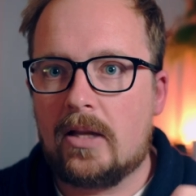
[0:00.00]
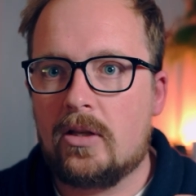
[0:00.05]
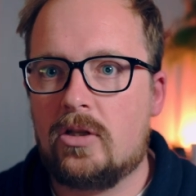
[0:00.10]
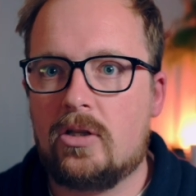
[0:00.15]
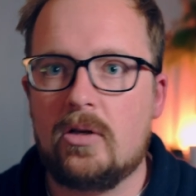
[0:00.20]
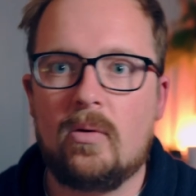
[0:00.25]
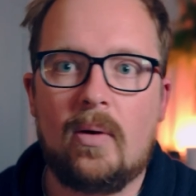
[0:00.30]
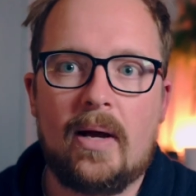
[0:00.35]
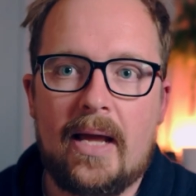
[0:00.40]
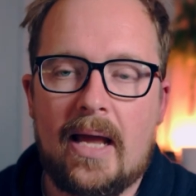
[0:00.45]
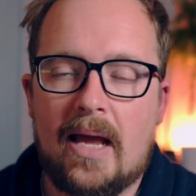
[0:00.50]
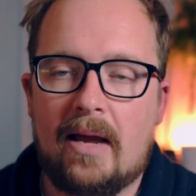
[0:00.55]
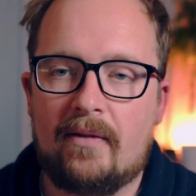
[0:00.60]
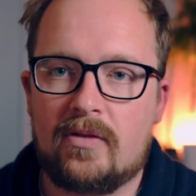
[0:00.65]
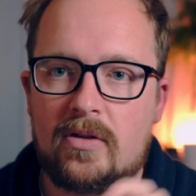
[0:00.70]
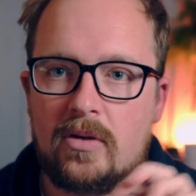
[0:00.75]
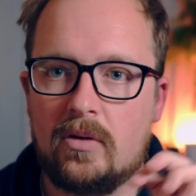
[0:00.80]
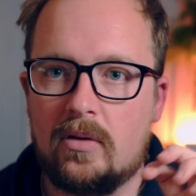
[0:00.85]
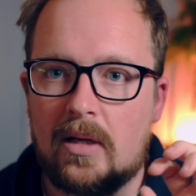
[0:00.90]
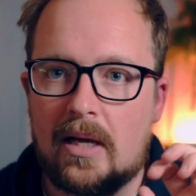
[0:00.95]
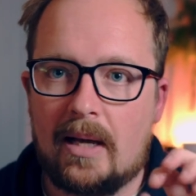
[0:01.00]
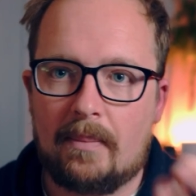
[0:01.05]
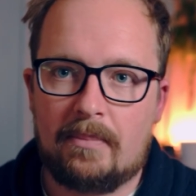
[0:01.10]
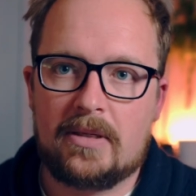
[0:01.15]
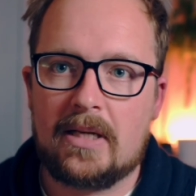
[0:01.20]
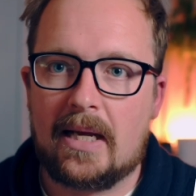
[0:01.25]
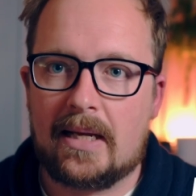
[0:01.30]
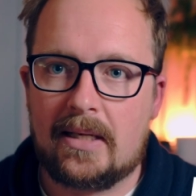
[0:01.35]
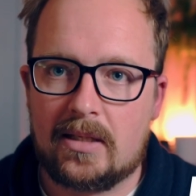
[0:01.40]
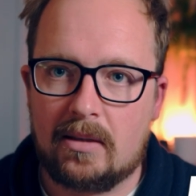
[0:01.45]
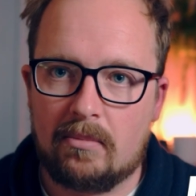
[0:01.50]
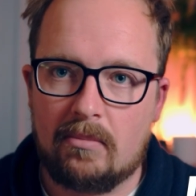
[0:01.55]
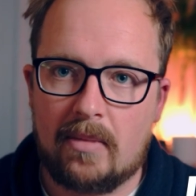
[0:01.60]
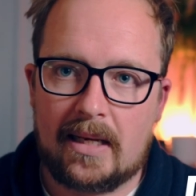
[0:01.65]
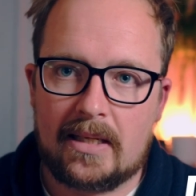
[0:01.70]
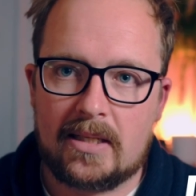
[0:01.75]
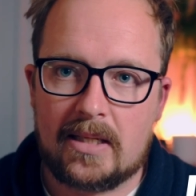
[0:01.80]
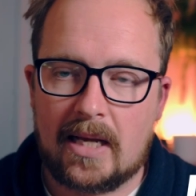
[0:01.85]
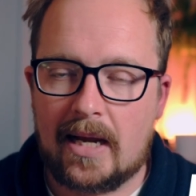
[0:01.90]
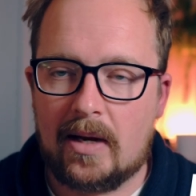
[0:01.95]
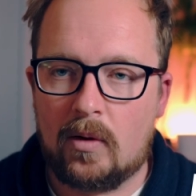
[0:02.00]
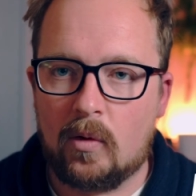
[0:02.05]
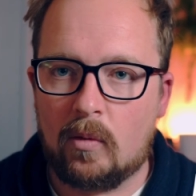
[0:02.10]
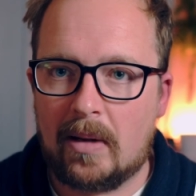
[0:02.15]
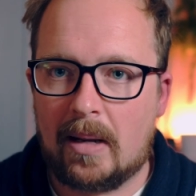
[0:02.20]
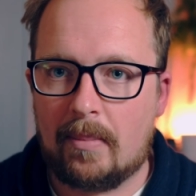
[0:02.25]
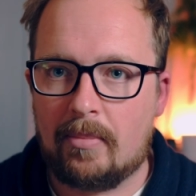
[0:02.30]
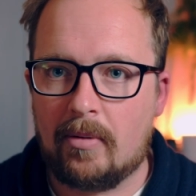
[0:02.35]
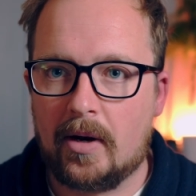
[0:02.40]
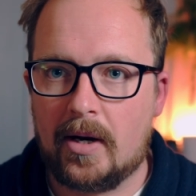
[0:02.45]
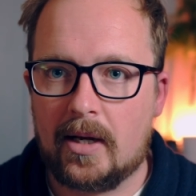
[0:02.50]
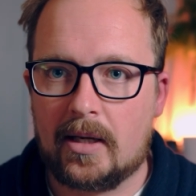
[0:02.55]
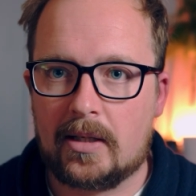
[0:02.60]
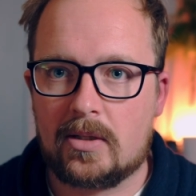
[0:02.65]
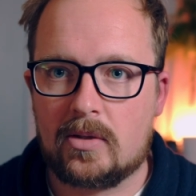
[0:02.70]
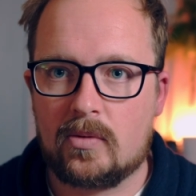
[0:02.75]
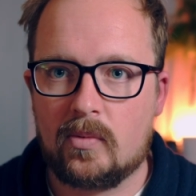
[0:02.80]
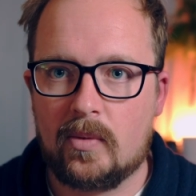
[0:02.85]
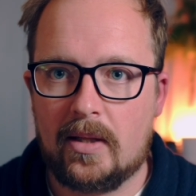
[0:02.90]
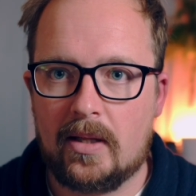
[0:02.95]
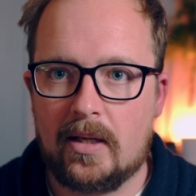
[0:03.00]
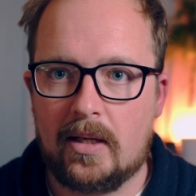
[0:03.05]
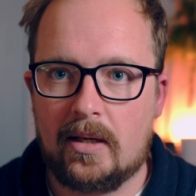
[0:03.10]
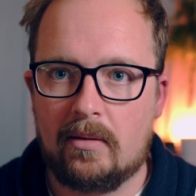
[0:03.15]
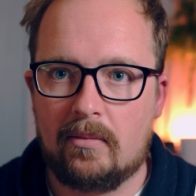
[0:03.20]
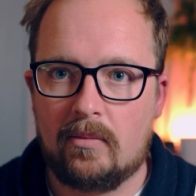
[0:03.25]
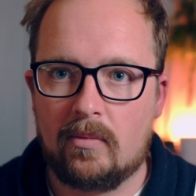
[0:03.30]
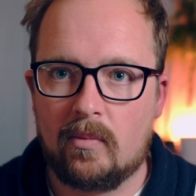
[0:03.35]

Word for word: do I have to update and maintain all my products within